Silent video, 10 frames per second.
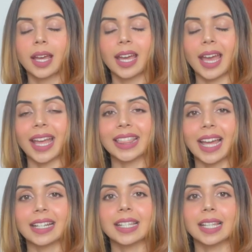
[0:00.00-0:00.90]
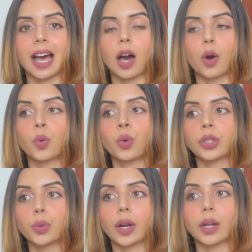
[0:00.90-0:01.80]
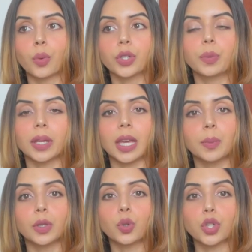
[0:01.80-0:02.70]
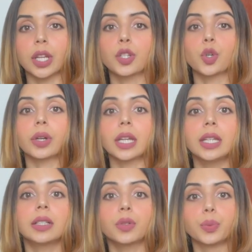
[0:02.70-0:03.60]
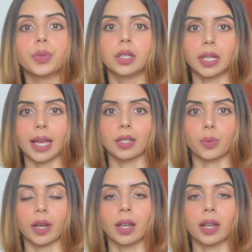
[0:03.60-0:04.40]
and that is how you are going to be able to change your inner world as well.